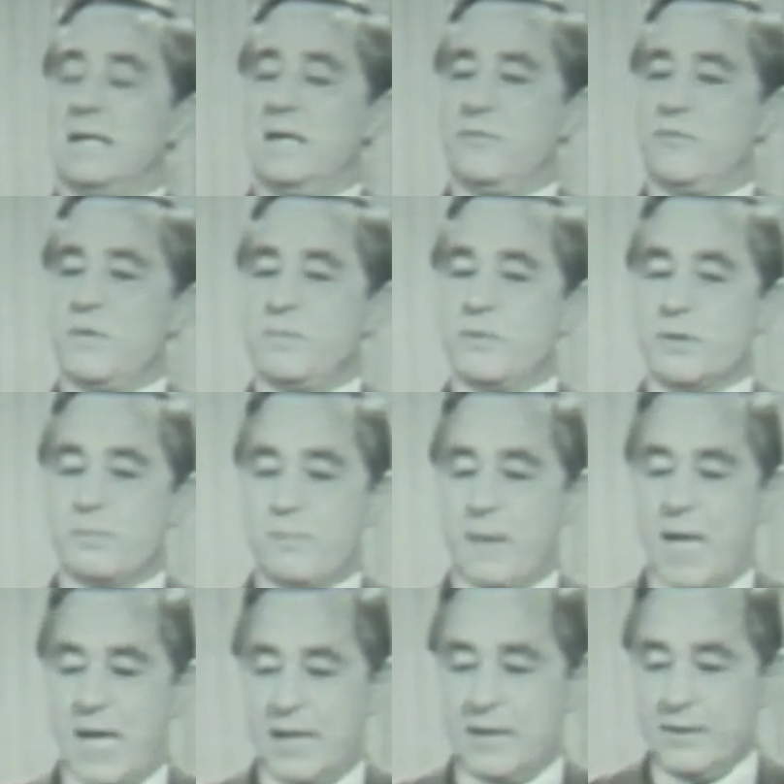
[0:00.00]
If we put a
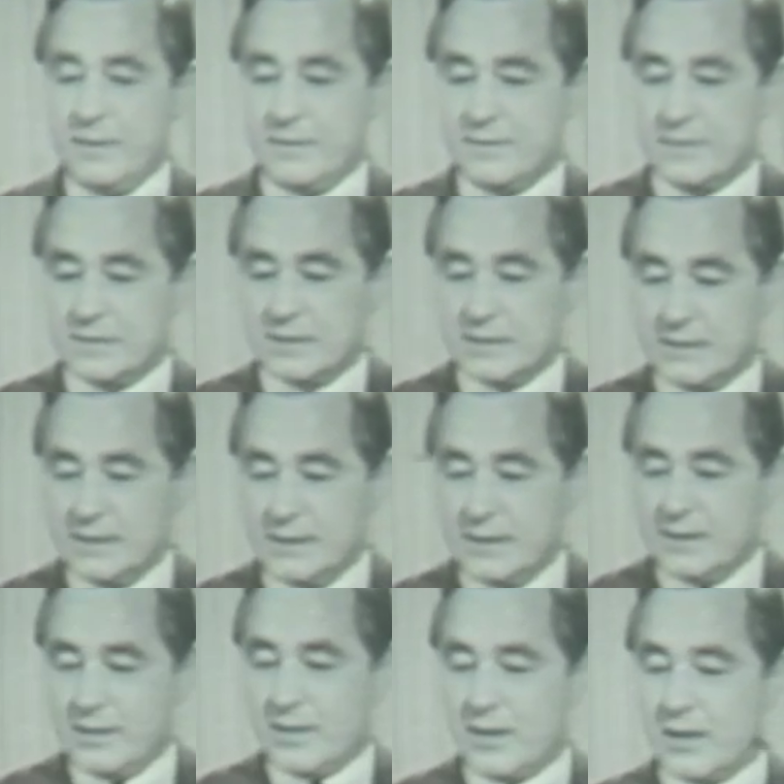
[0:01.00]
pan
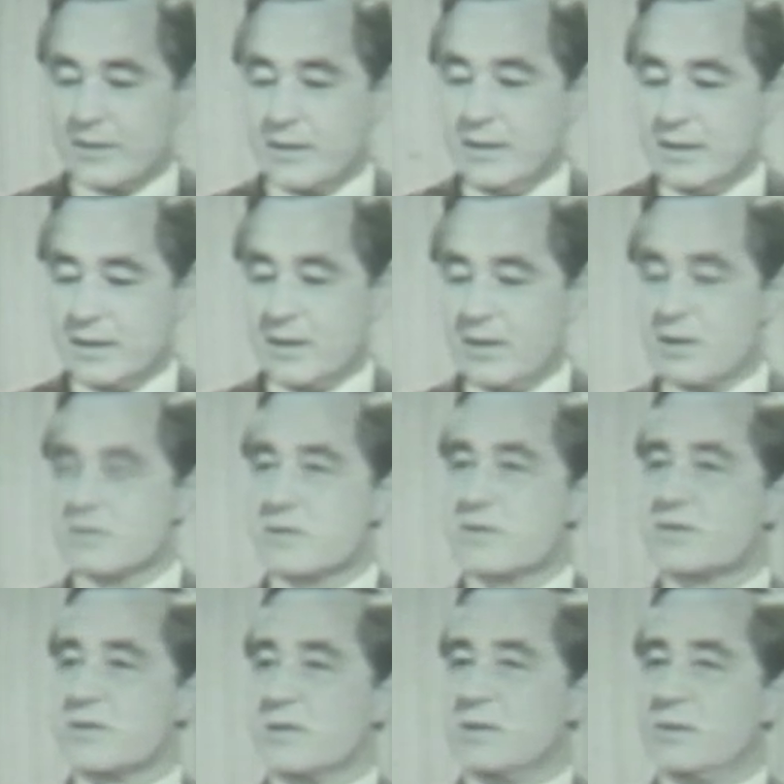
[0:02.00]
on a hot
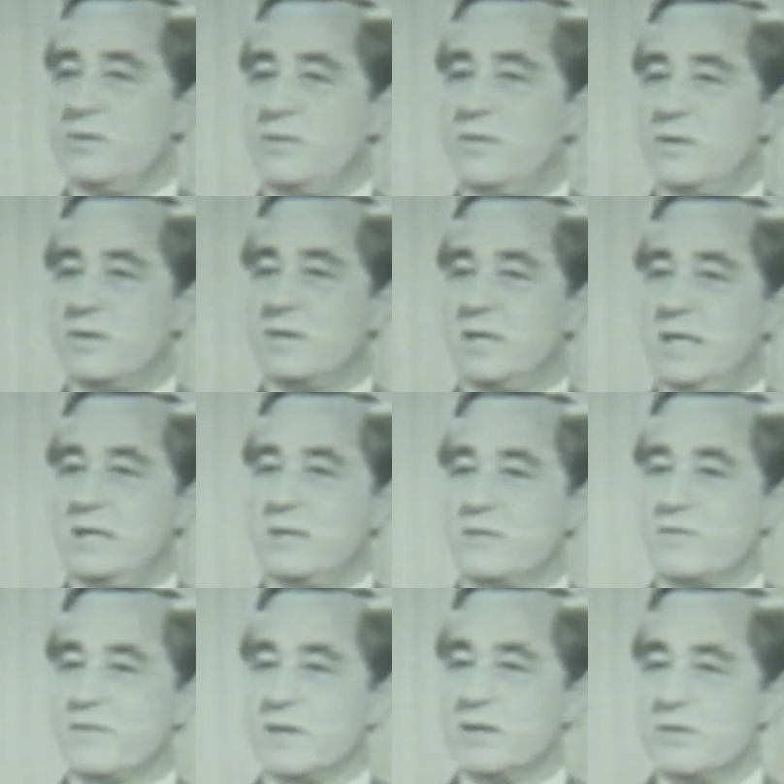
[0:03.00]
stove, the heat
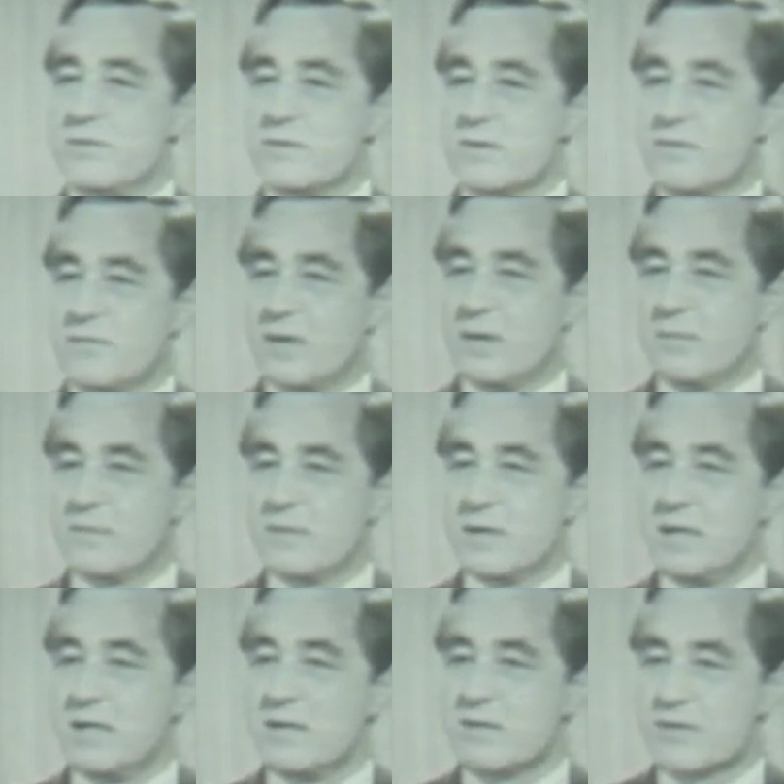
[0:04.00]
flows from
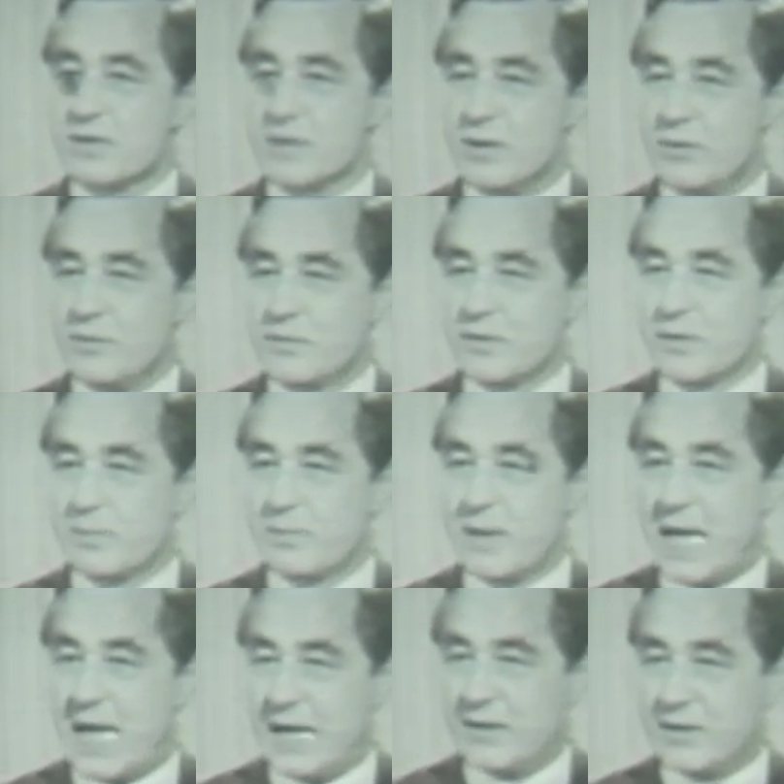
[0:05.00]
the stove to the
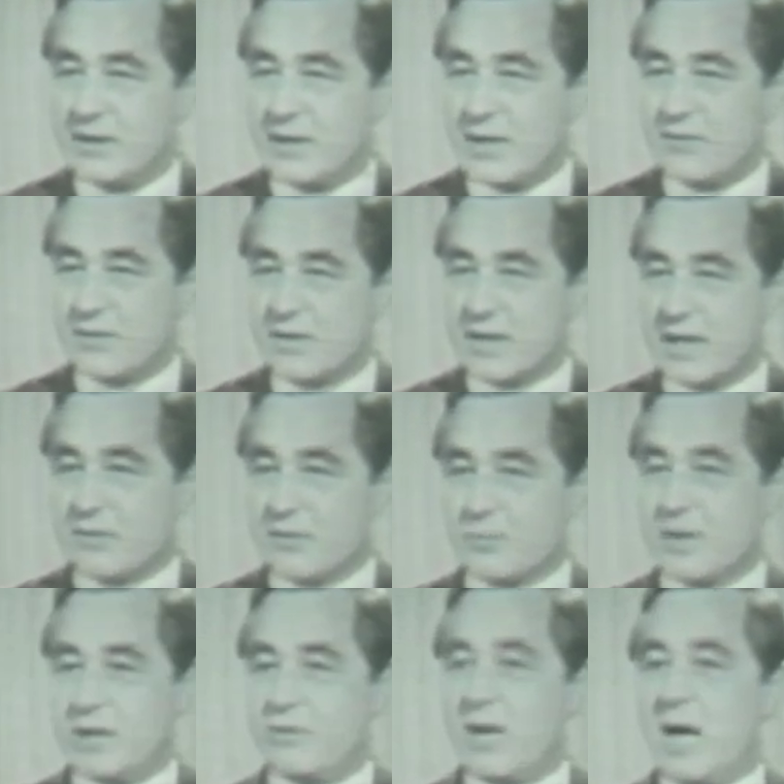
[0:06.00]
pan and never the other
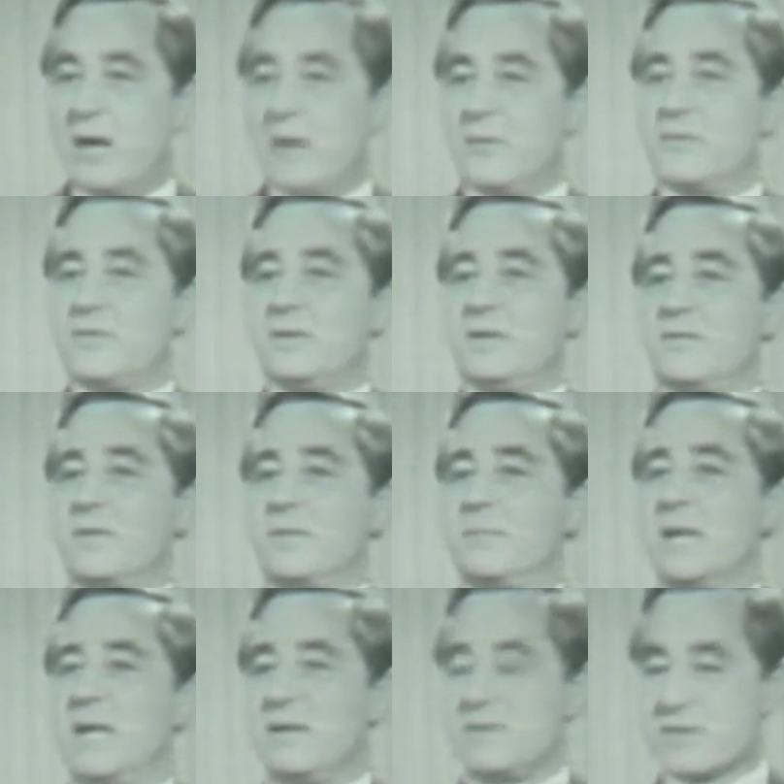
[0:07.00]
way around if the
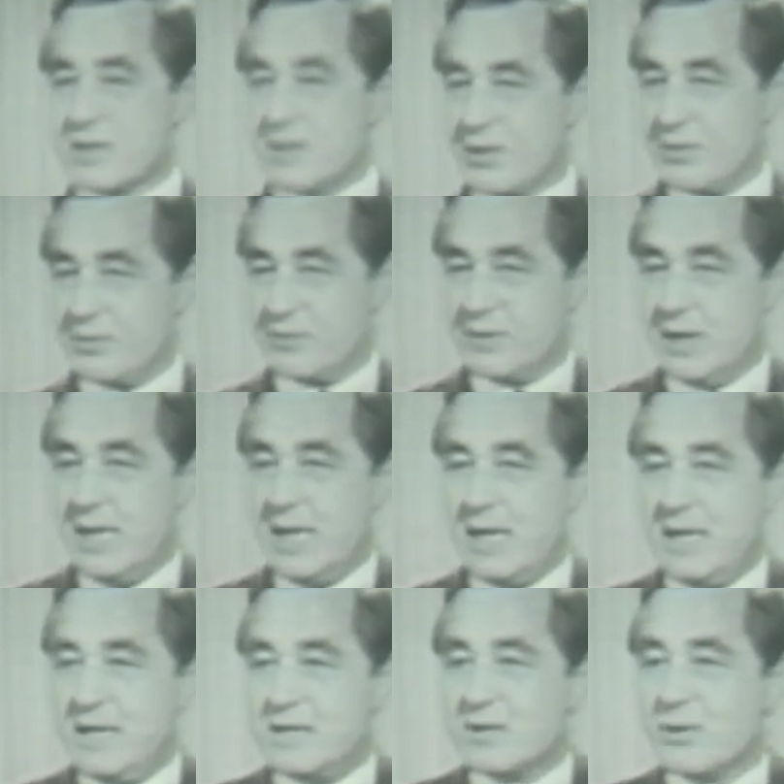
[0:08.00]
pan is cold.
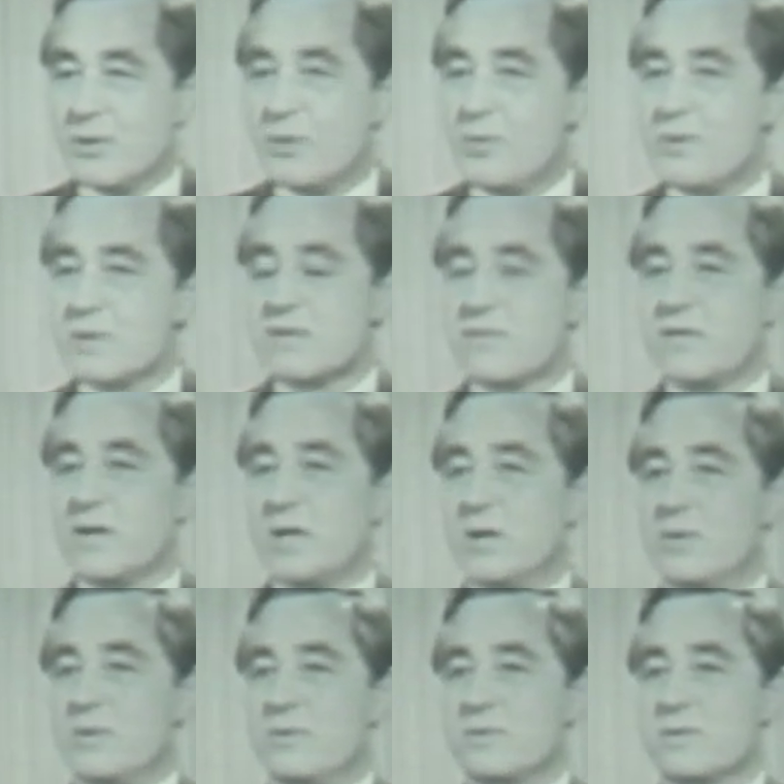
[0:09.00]
Heat always
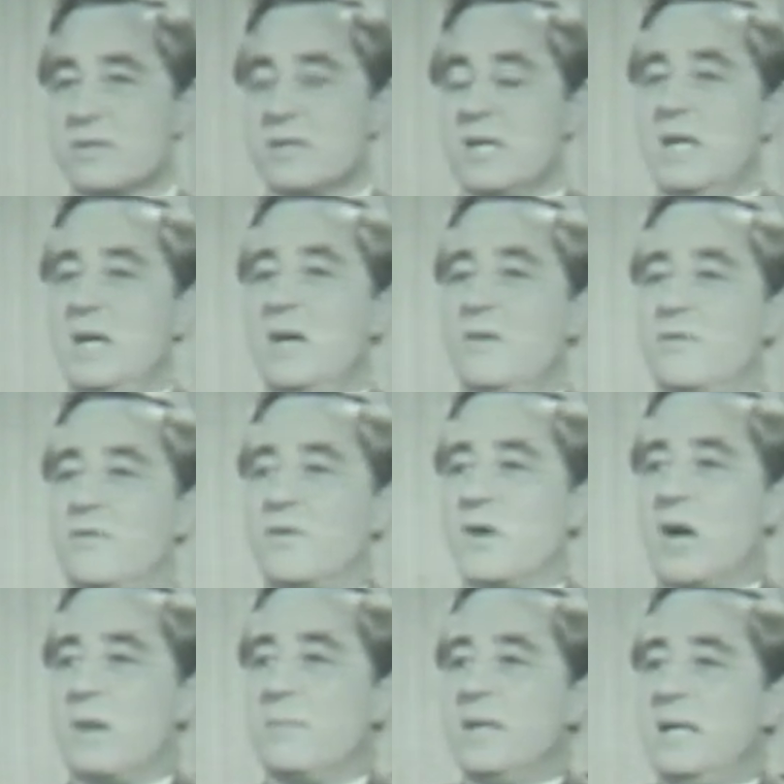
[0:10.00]
flows
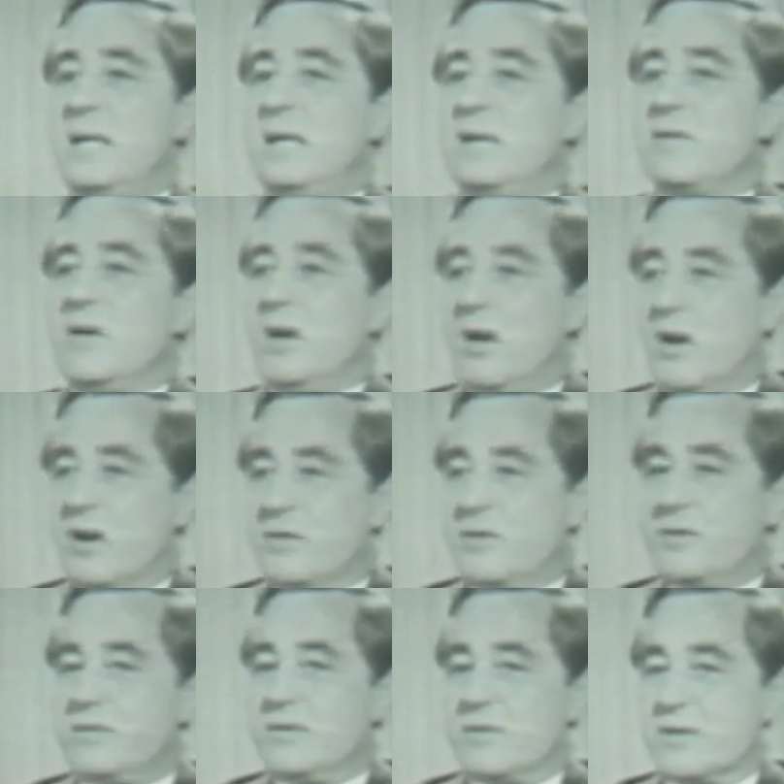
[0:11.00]
from the hot
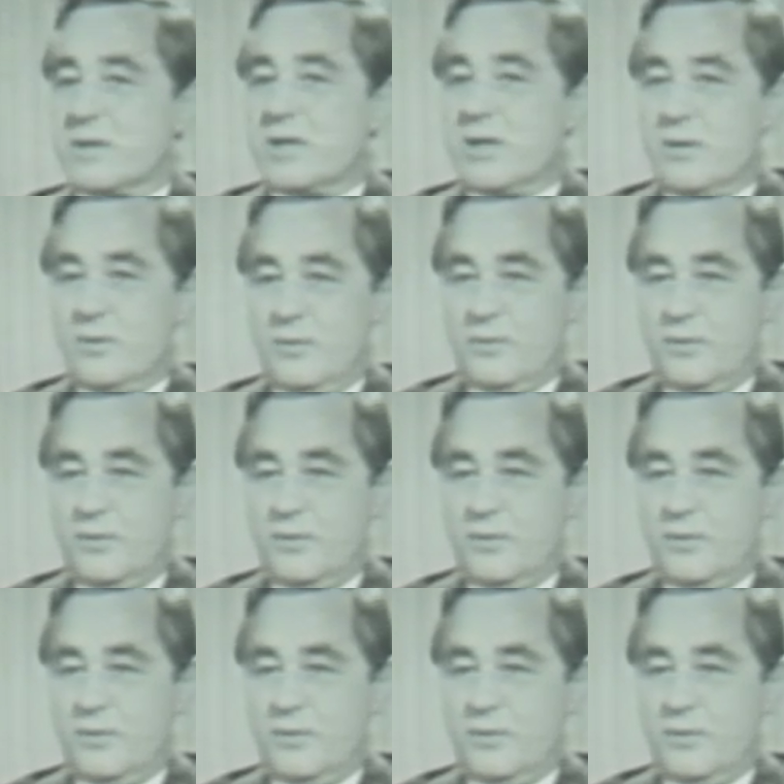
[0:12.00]
to the cold.